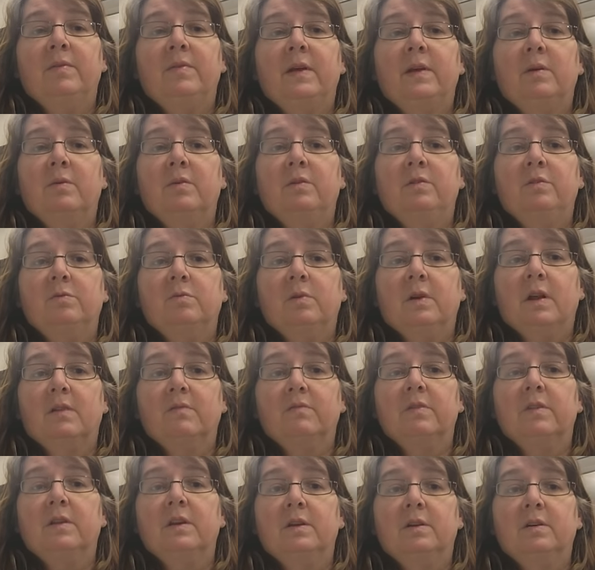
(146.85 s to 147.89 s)
but they would do
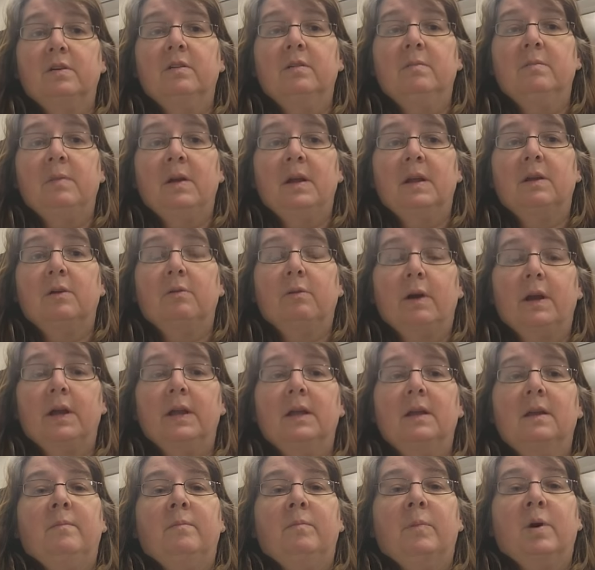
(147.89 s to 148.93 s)
whatever they could to make it right.